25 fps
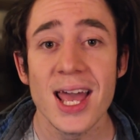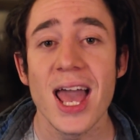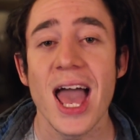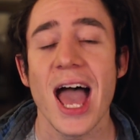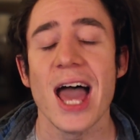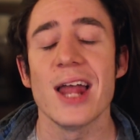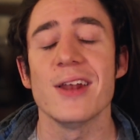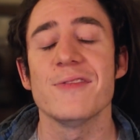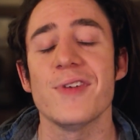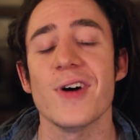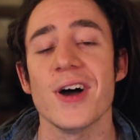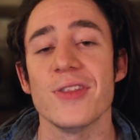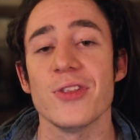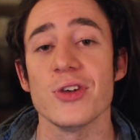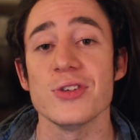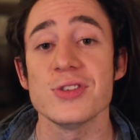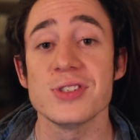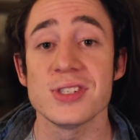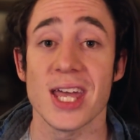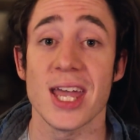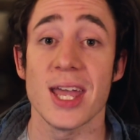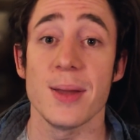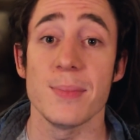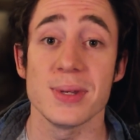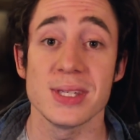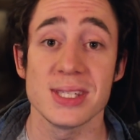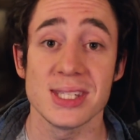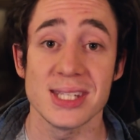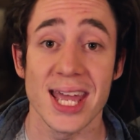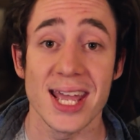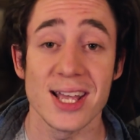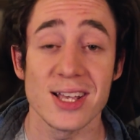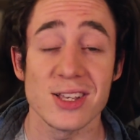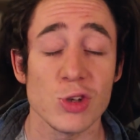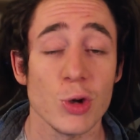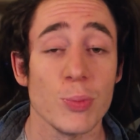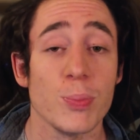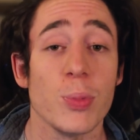and find those same
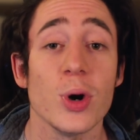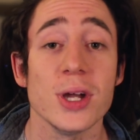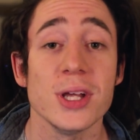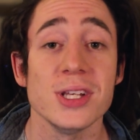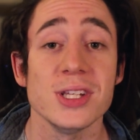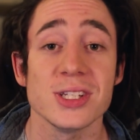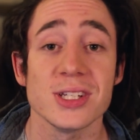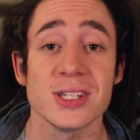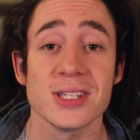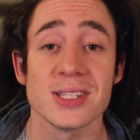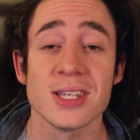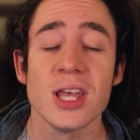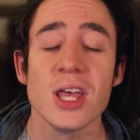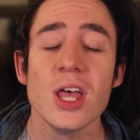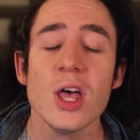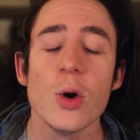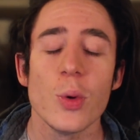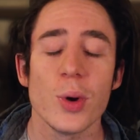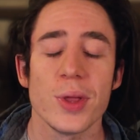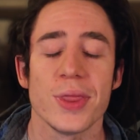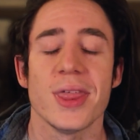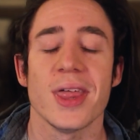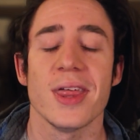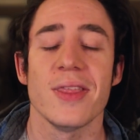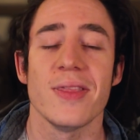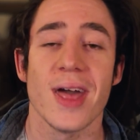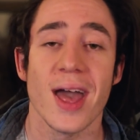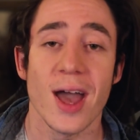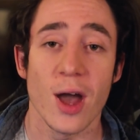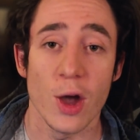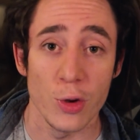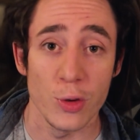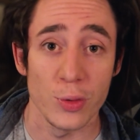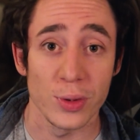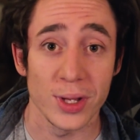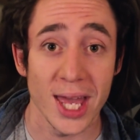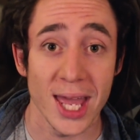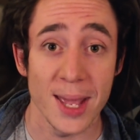mistakes or pointers within their
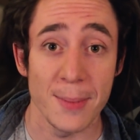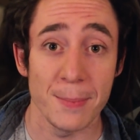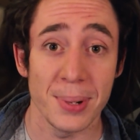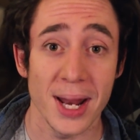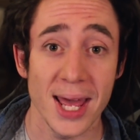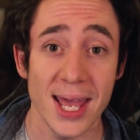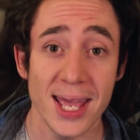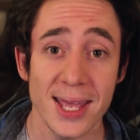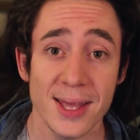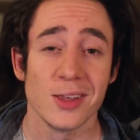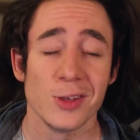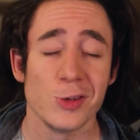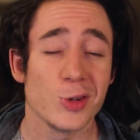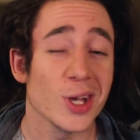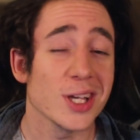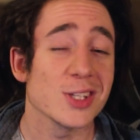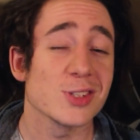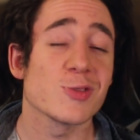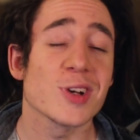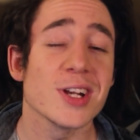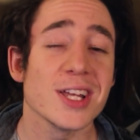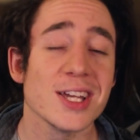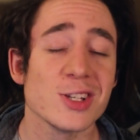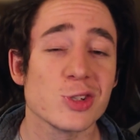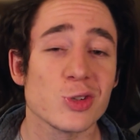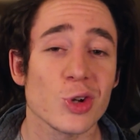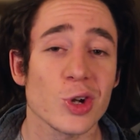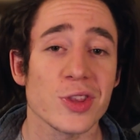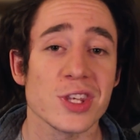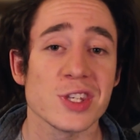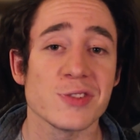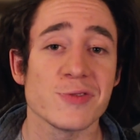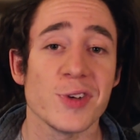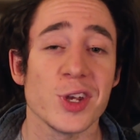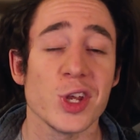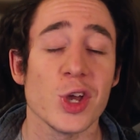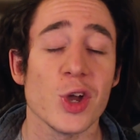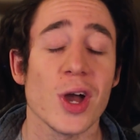own gameplay. You guys really enjoyed this
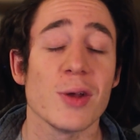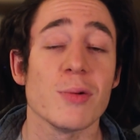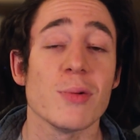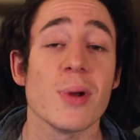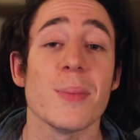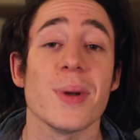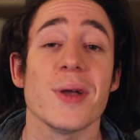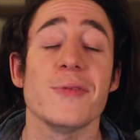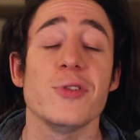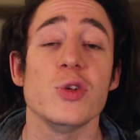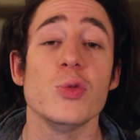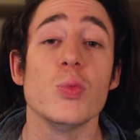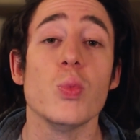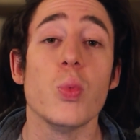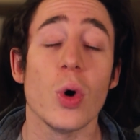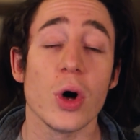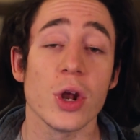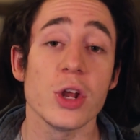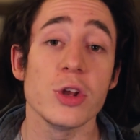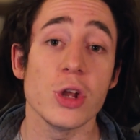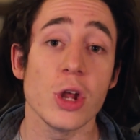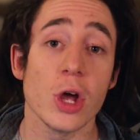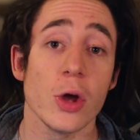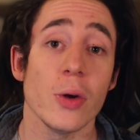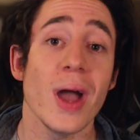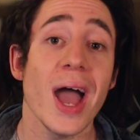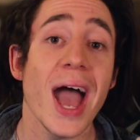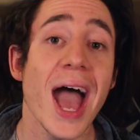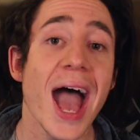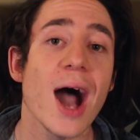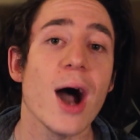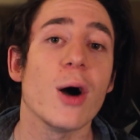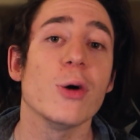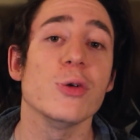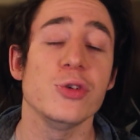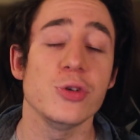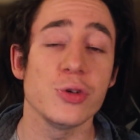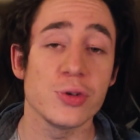video, and remember, if you want to know
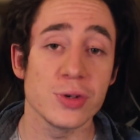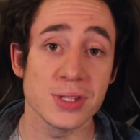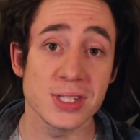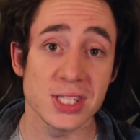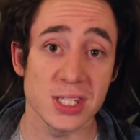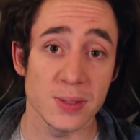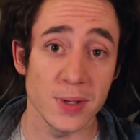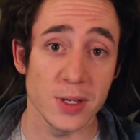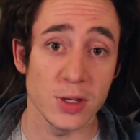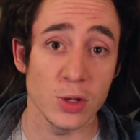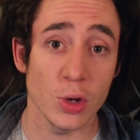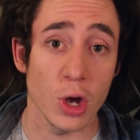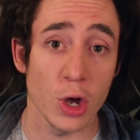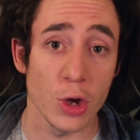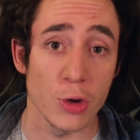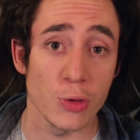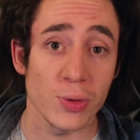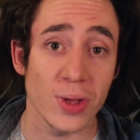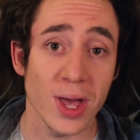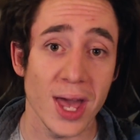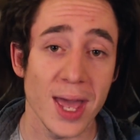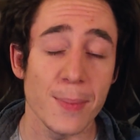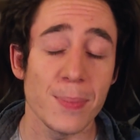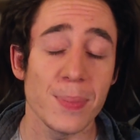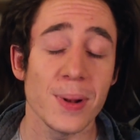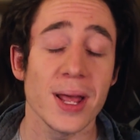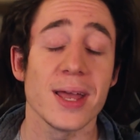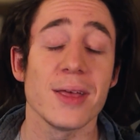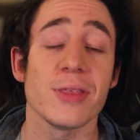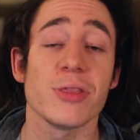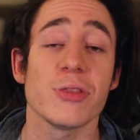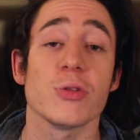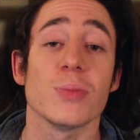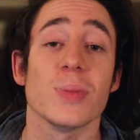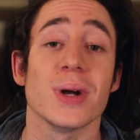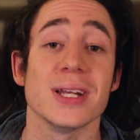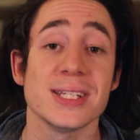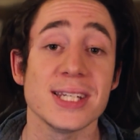how you can submit your own gameplay
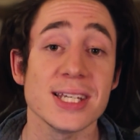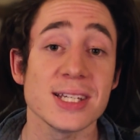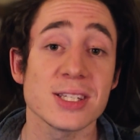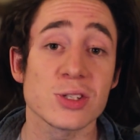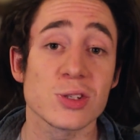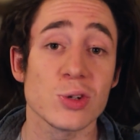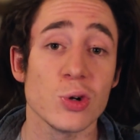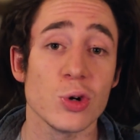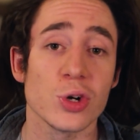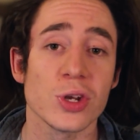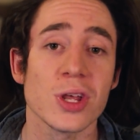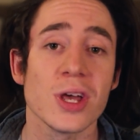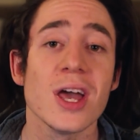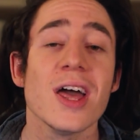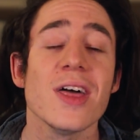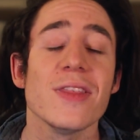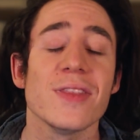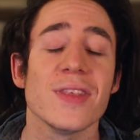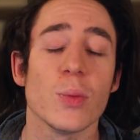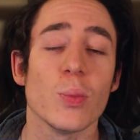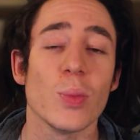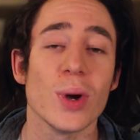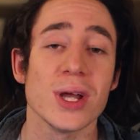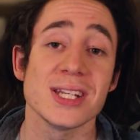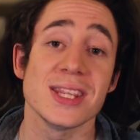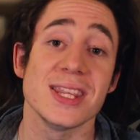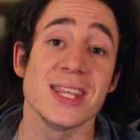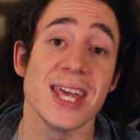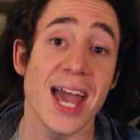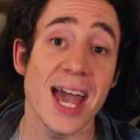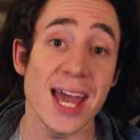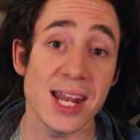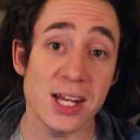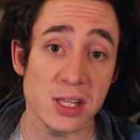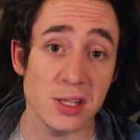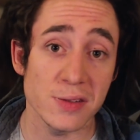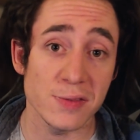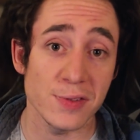through my Discord, then wait to the
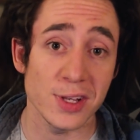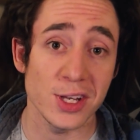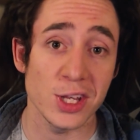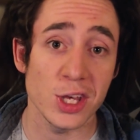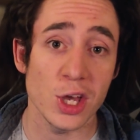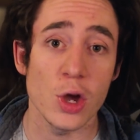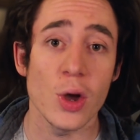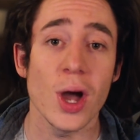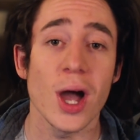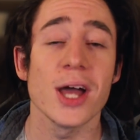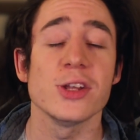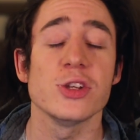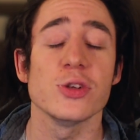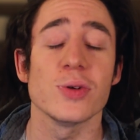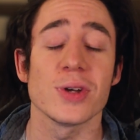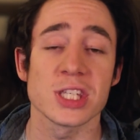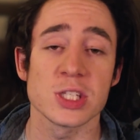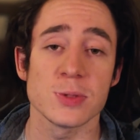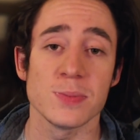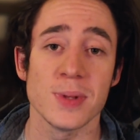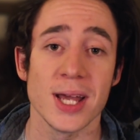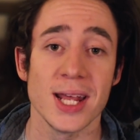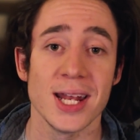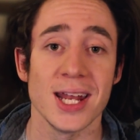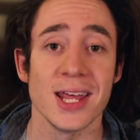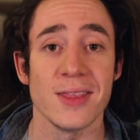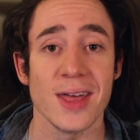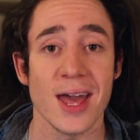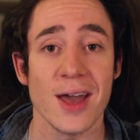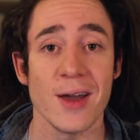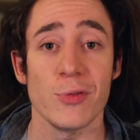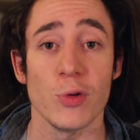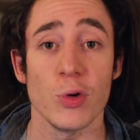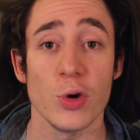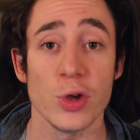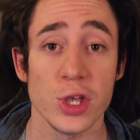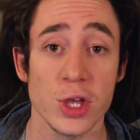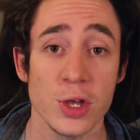end of the video, I do explain it there
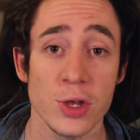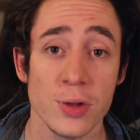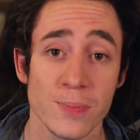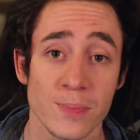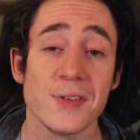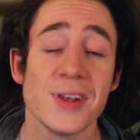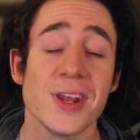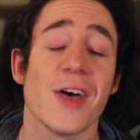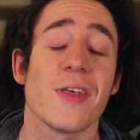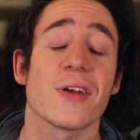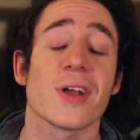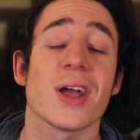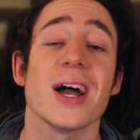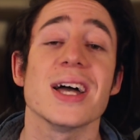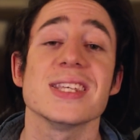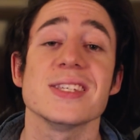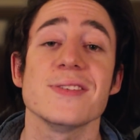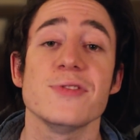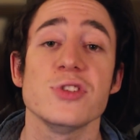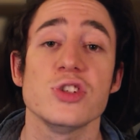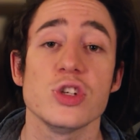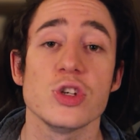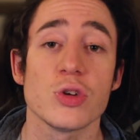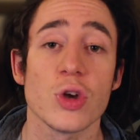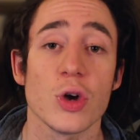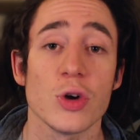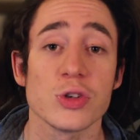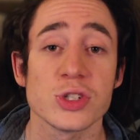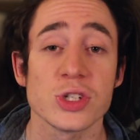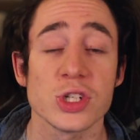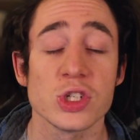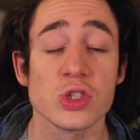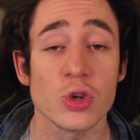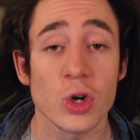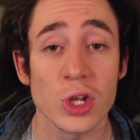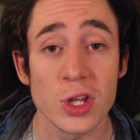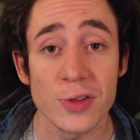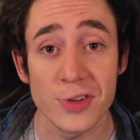for you. Now guys, if you do go on to
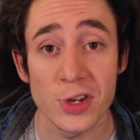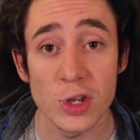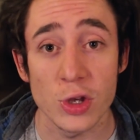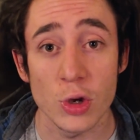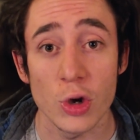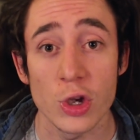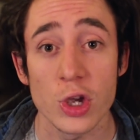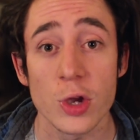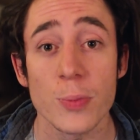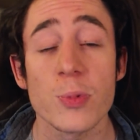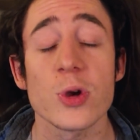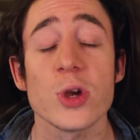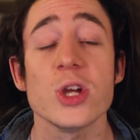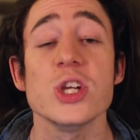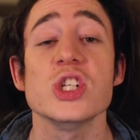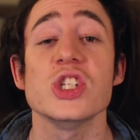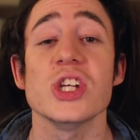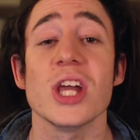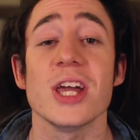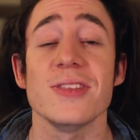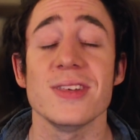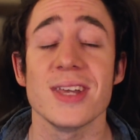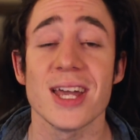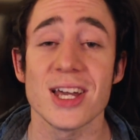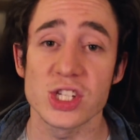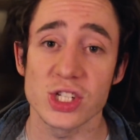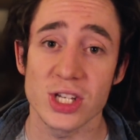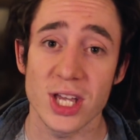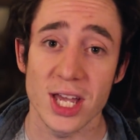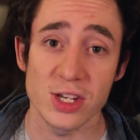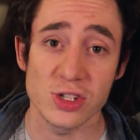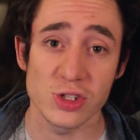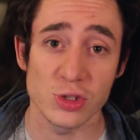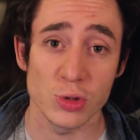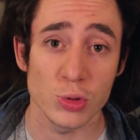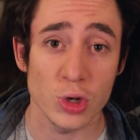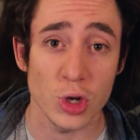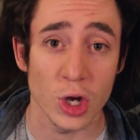enjoy the video or you appreciate the
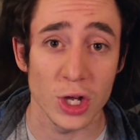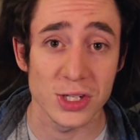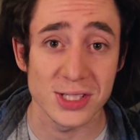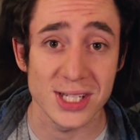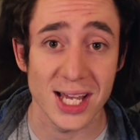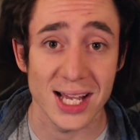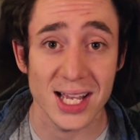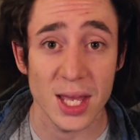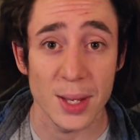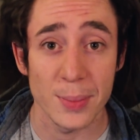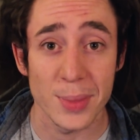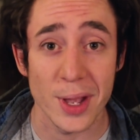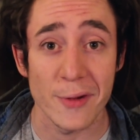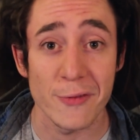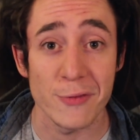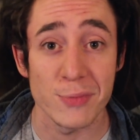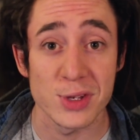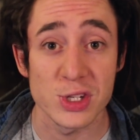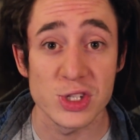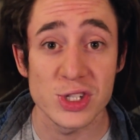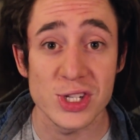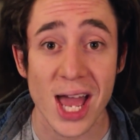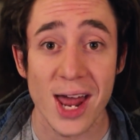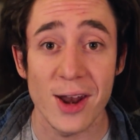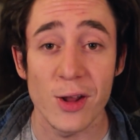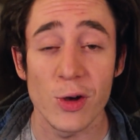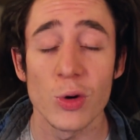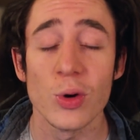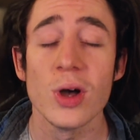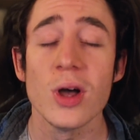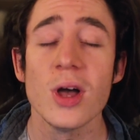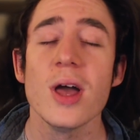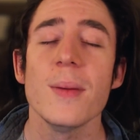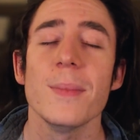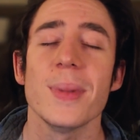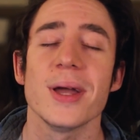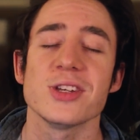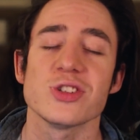educational content coming out from this channel,
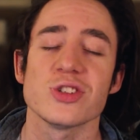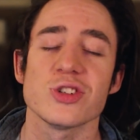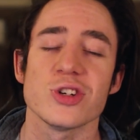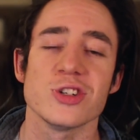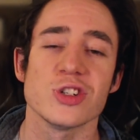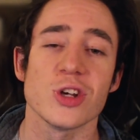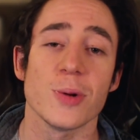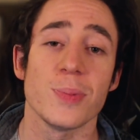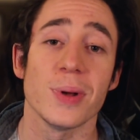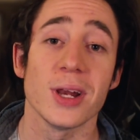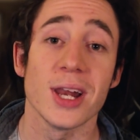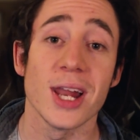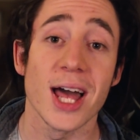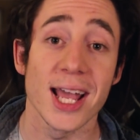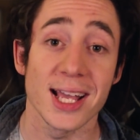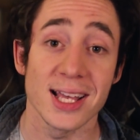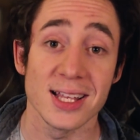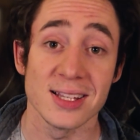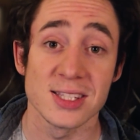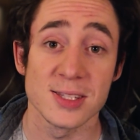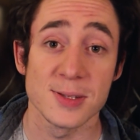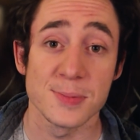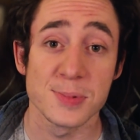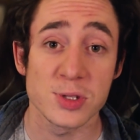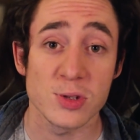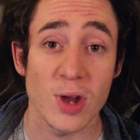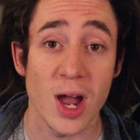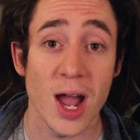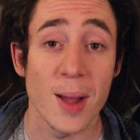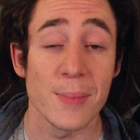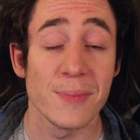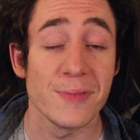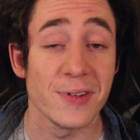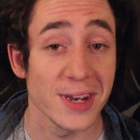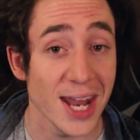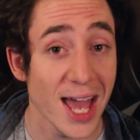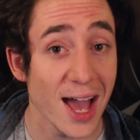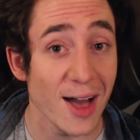make sure you drop a like and subscribe.
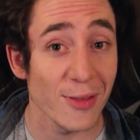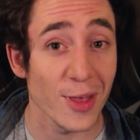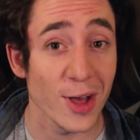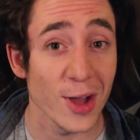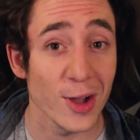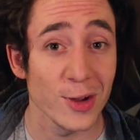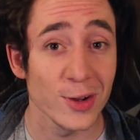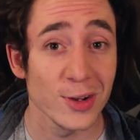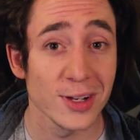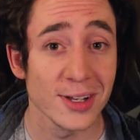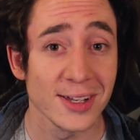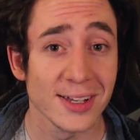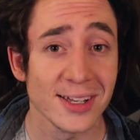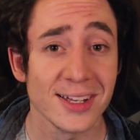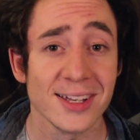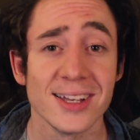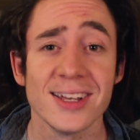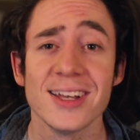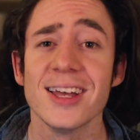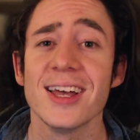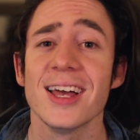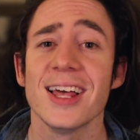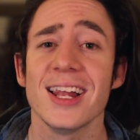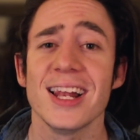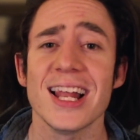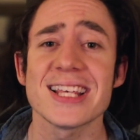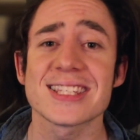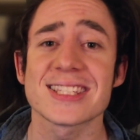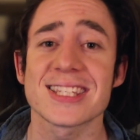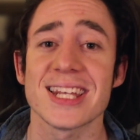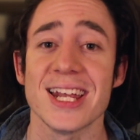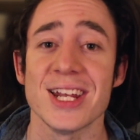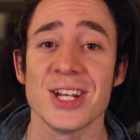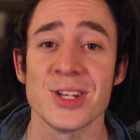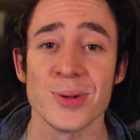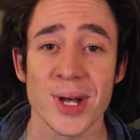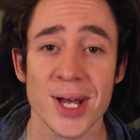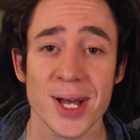For now though, let's get
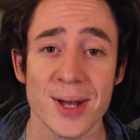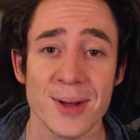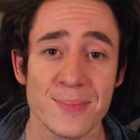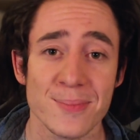into it.